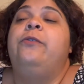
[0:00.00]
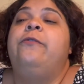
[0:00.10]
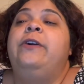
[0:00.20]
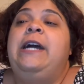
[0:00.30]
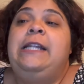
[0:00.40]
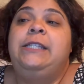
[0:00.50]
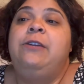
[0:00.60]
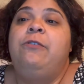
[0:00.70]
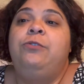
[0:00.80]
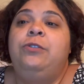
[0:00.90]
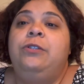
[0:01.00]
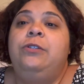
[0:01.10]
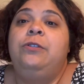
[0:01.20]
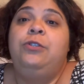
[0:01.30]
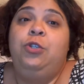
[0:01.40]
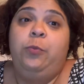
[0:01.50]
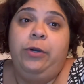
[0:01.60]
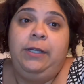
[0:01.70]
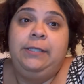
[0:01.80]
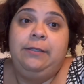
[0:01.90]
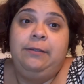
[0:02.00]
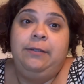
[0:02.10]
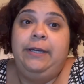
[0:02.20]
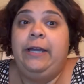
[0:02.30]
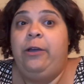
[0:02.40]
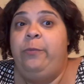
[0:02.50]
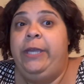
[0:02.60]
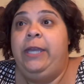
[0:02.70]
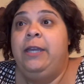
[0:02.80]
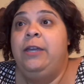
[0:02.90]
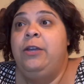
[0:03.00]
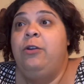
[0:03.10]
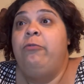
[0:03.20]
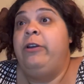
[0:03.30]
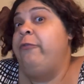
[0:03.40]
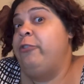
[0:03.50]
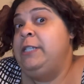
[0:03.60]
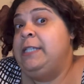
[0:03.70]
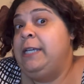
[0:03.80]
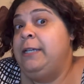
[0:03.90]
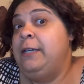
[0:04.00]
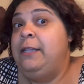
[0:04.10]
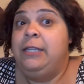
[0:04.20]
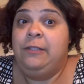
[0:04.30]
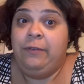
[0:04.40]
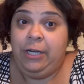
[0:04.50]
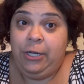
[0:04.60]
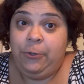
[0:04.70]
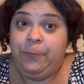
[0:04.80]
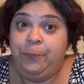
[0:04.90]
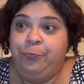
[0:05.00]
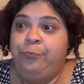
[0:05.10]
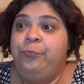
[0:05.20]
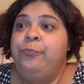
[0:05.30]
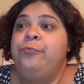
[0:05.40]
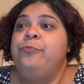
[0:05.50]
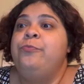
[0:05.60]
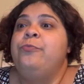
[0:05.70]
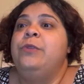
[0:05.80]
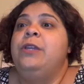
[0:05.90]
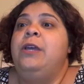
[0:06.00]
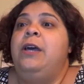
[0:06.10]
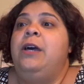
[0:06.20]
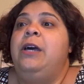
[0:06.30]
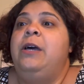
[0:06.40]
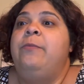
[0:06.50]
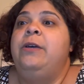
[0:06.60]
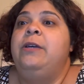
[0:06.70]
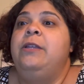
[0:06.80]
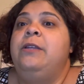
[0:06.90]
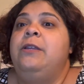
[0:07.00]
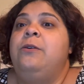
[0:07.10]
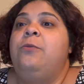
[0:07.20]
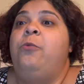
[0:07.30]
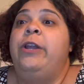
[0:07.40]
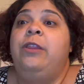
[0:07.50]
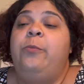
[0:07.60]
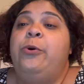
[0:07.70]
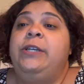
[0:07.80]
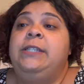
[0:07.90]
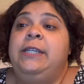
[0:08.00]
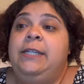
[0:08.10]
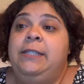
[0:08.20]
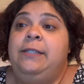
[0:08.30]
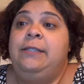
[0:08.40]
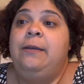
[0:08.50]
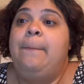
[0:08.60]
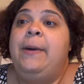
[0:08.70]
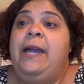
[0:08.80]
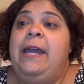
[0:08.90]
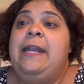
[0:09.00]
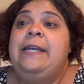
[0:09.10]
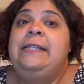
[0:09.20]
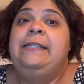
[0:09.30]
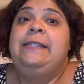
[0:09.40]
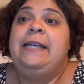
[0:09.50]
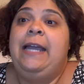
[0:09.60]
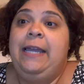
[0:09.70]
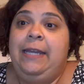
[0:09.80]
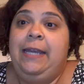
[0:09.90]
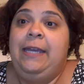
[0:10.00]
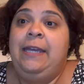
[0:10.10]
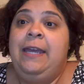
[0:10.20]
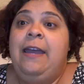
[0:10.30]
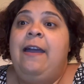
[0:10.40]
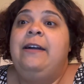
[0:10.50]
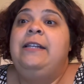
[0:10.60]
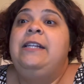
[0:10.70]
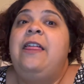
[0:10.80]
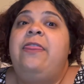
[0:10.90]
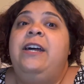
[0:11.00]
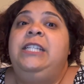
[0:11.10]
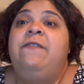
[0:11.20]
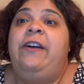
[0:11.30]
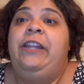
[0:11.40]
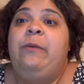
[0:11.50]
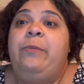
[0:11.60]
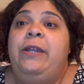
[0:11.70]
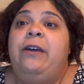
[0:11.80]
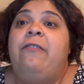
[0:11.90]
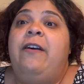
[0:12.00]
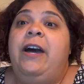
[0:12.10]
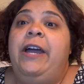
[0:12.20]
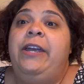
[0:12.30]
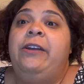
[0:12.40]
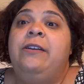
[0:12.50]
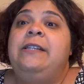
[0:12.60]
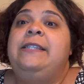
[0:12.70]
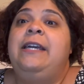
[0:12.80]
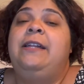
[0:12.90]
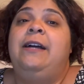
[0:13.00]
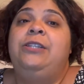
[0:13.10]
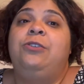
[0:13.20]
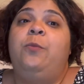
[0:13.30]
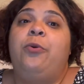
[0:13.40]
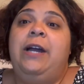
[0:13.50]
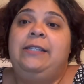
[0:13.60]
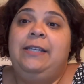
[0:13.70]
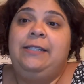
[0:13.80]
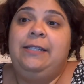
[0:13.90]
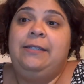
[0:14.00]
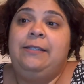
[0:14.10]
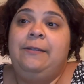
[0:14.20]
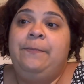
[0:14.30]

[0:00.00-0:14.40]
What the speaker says: Vygotsky wrote two books that I'll be referencing in this video. One of the books is Mind in Society, The Development of Higher Psychological Processes,